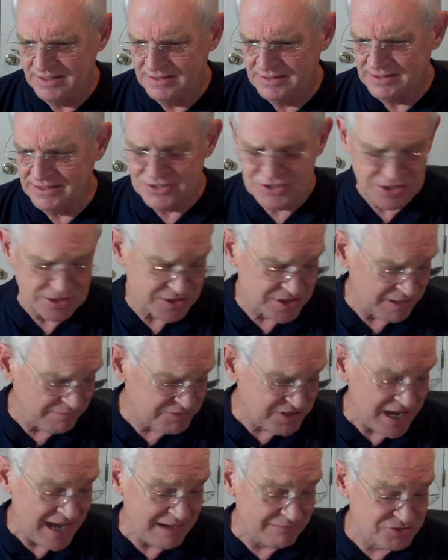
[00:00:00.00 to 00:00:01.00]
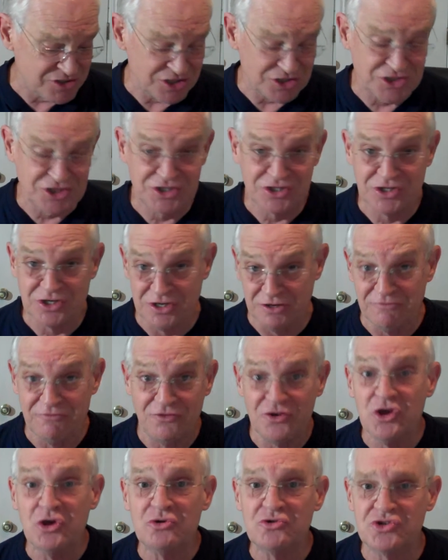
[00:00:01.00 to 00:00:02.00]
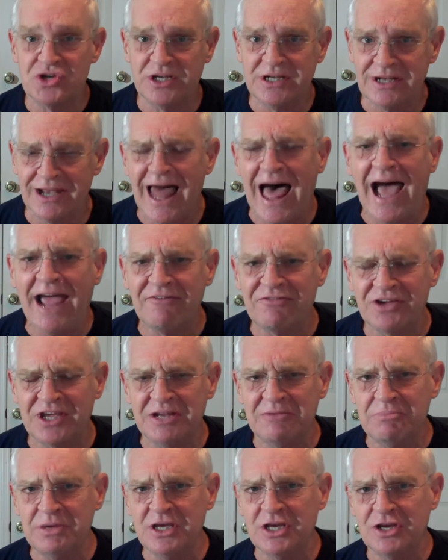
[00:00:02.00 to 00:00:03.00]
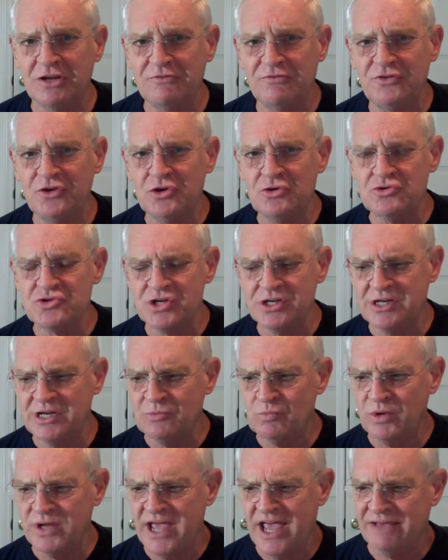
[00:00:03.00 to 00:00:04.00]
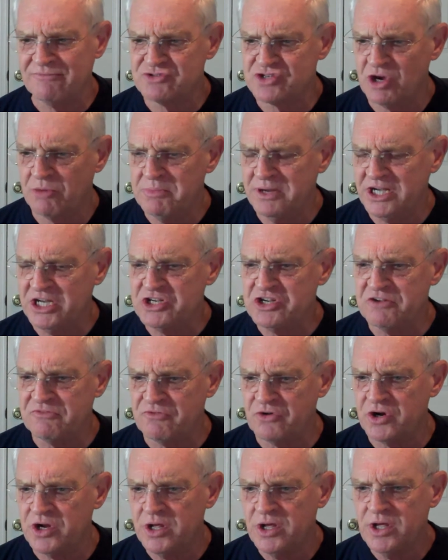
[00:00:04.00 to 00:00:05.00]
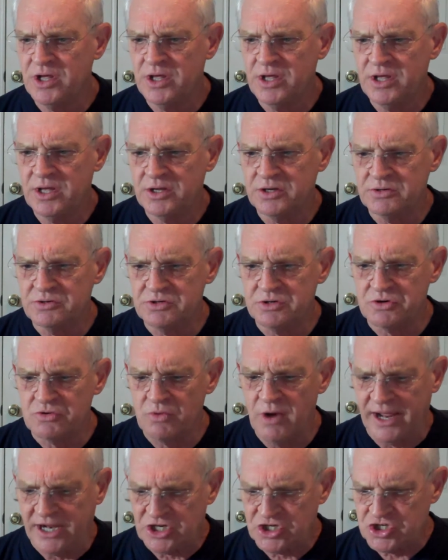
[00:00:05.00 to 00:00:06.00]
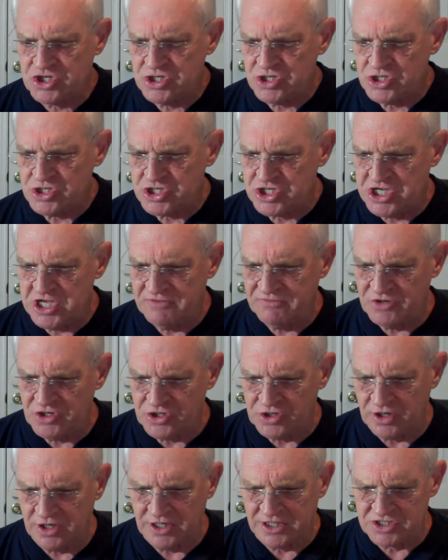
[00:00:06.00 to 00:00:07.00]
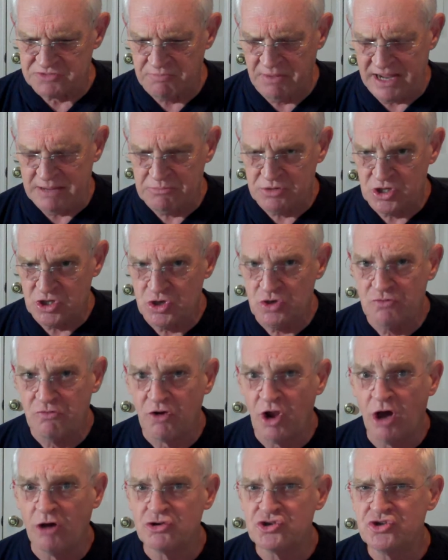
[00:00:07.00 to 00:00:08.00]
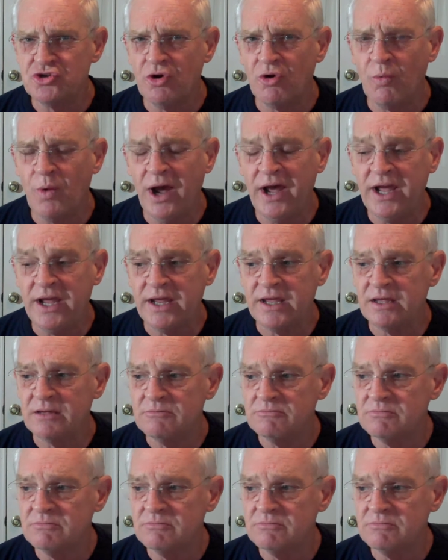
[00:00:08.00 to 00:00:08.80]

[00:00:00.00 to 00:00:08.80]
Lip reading: Listen, sometimes it's confusing. Life can be confusing, and we have so many different directions given to us. Maybe you've lost your way.